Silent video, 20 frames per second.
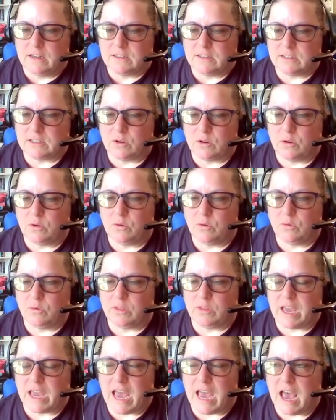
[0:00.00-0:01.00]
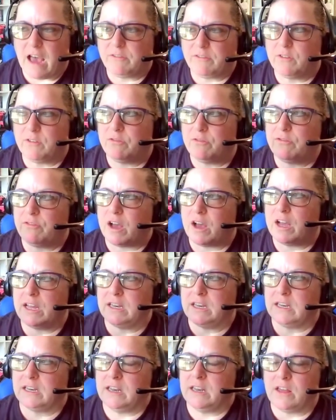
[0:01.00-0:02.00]
So they have to
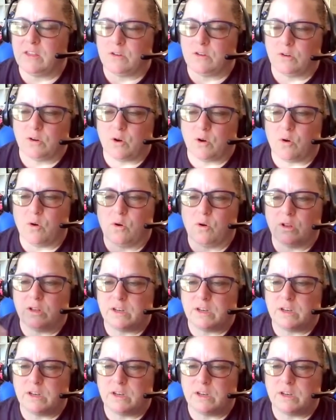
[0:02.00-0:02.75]
find another goal,